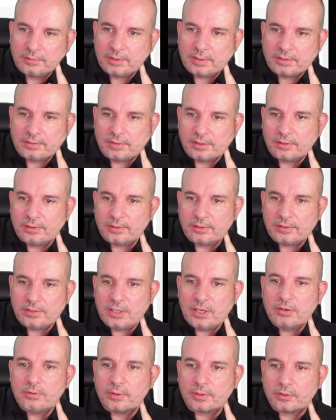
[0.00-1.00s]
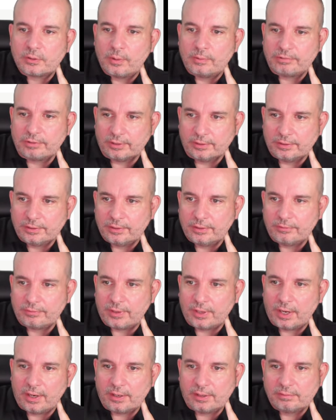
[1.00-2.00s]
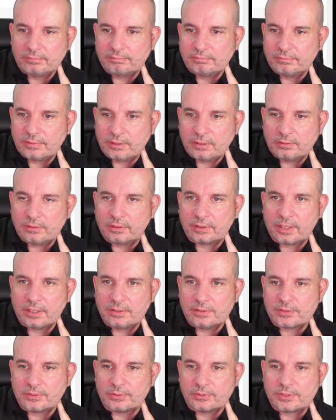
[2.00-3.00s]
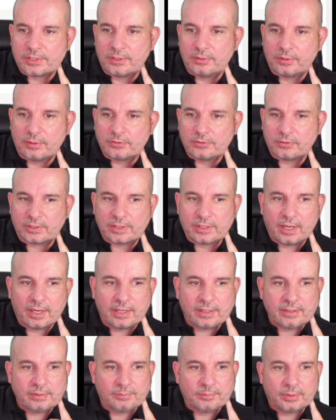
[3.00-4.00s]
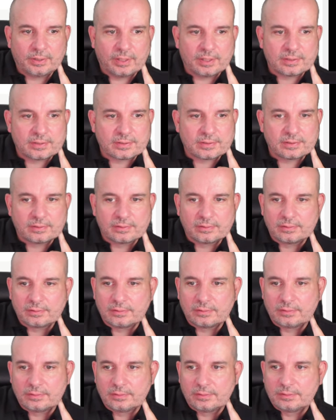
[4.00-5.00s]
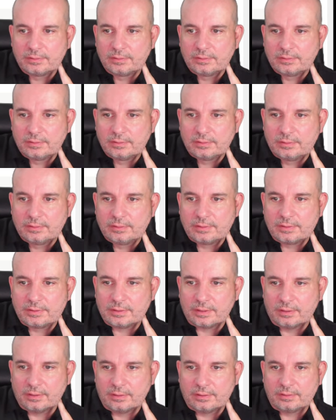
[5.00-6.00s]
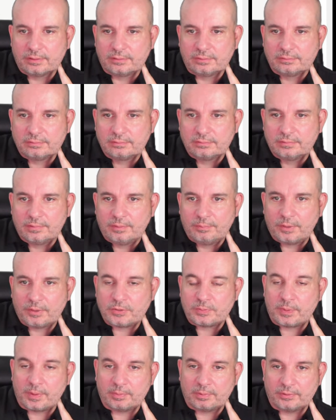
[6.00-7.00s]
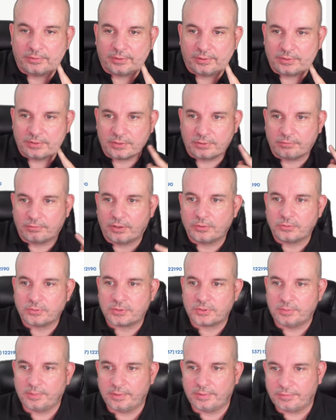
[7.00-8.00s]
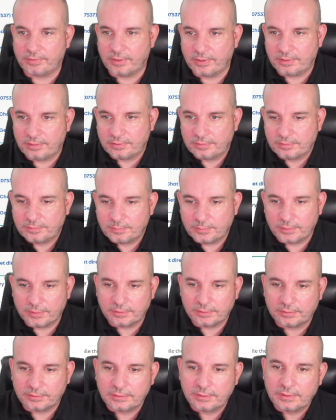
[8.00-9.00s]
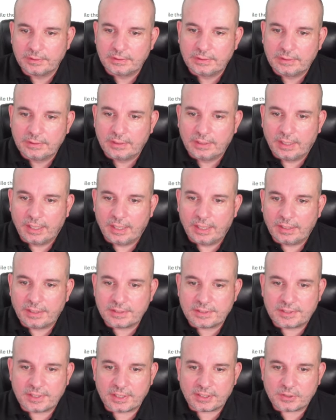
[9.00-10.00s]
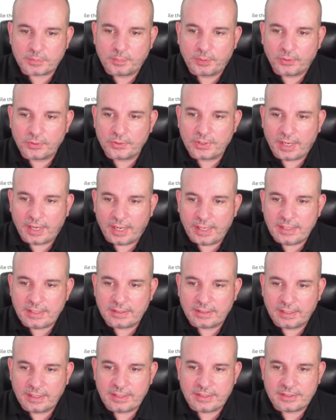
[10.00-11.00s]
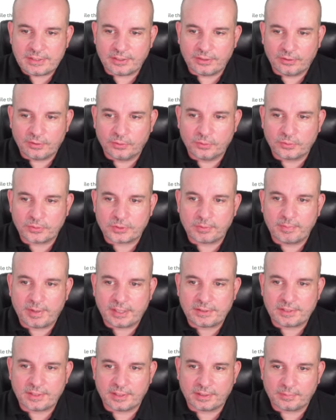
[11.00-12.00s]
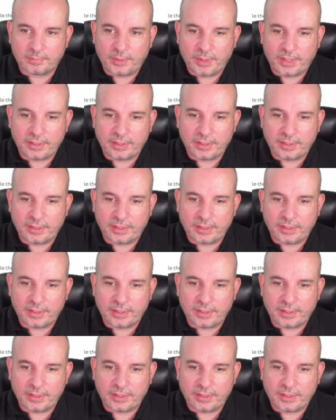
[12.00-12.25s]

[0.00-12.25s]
I mean, the new equivalent of that, you're looking sort of 200k plus. So most people think it's a Rolls, to be fair. But 6.8 litre automatic